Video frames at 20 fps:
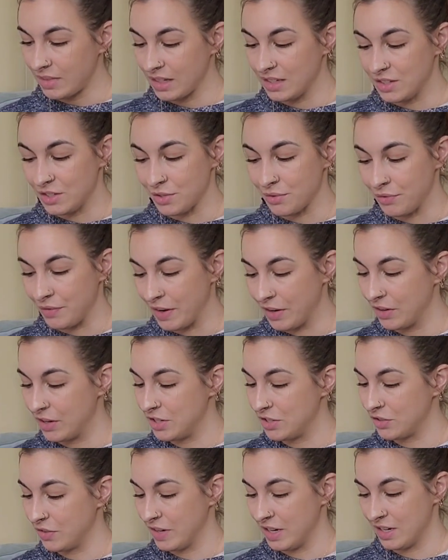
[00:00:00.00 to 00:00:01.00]
It's a very
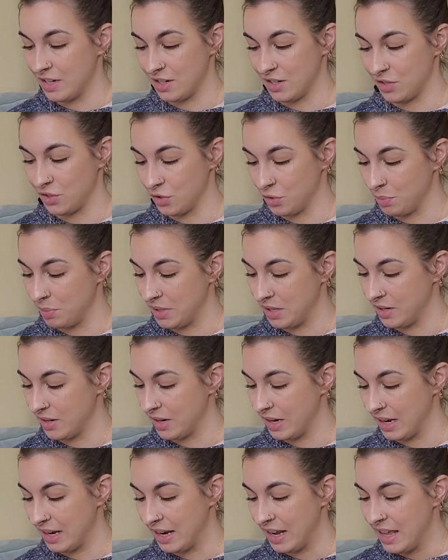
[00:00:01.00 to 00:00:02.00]
transitional
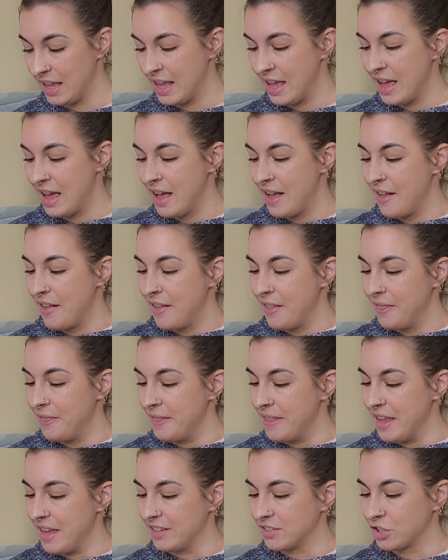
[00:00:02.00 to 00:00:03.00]
period.
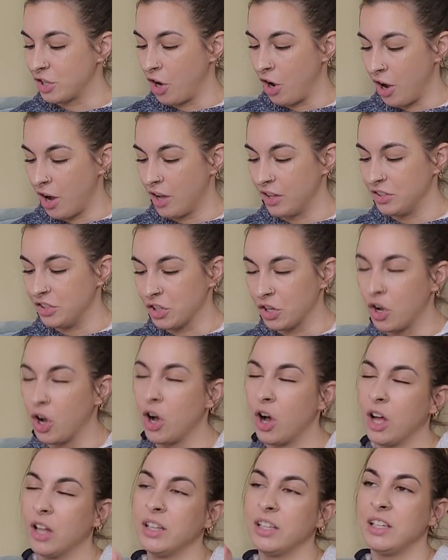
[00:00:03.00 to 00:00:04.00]
You're
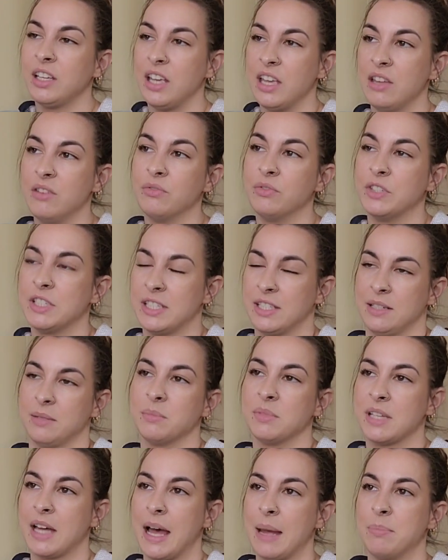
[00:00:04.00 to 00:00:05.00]
calling in for
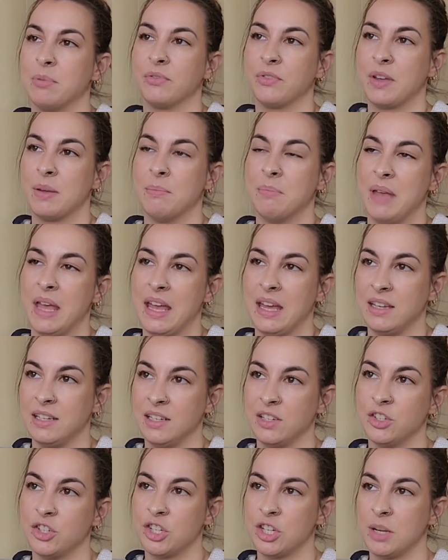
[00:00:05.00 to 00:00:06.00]
some type of
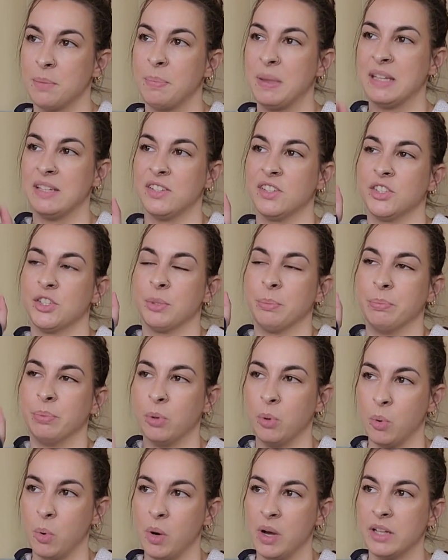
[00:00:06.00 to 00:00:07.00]
companionship and
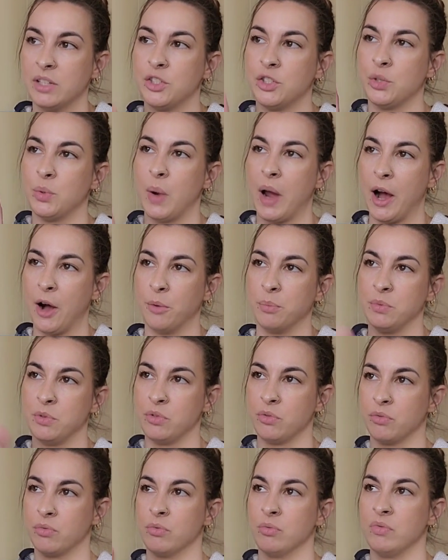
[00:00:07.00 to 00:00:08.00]
support to help you
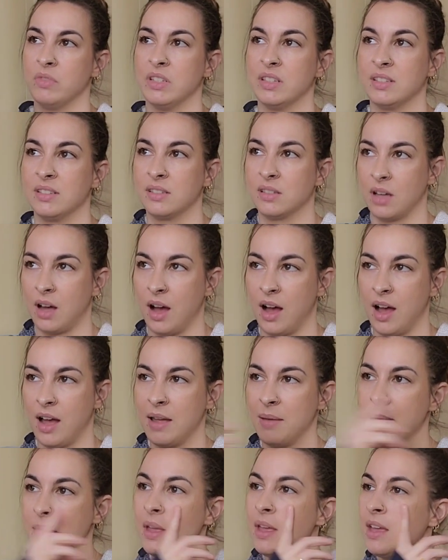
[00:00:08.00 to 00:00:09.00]
through this
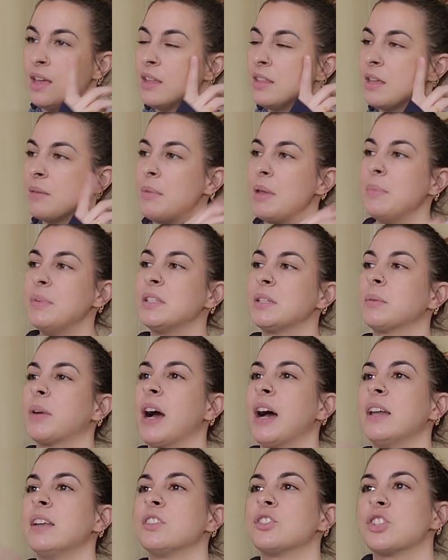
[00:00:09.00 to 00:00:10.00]
time. There may be some
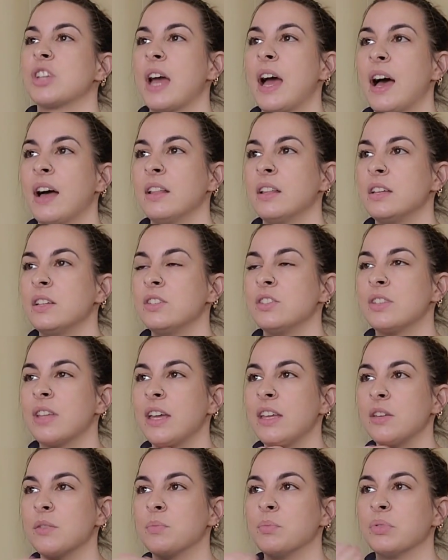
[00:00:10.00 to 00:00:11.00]
kind of challenge
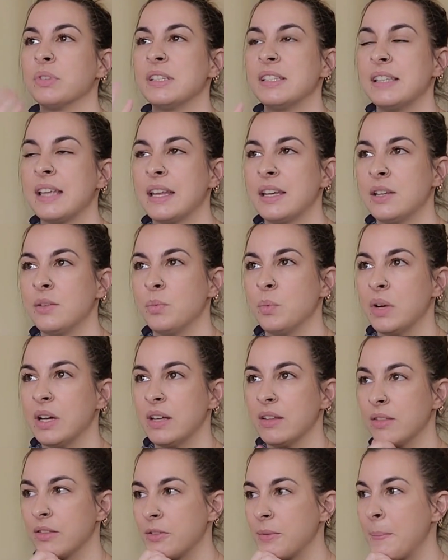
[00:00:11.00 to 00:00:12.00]
that you're presented
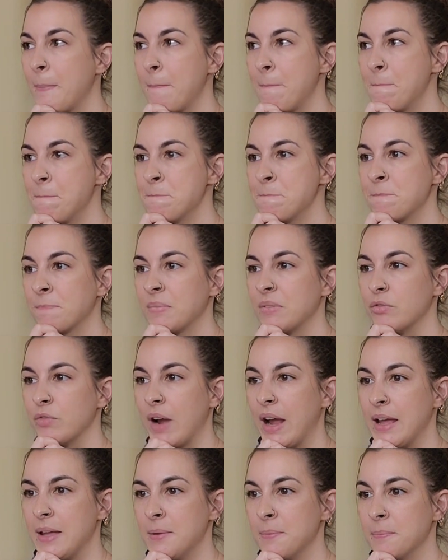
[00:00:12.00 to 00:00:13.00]
with,
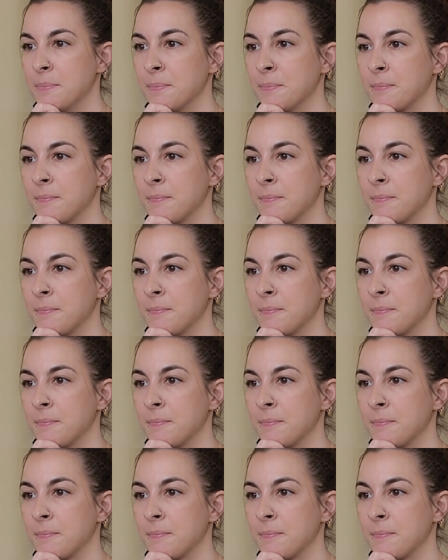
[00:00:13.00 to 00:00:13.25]
right?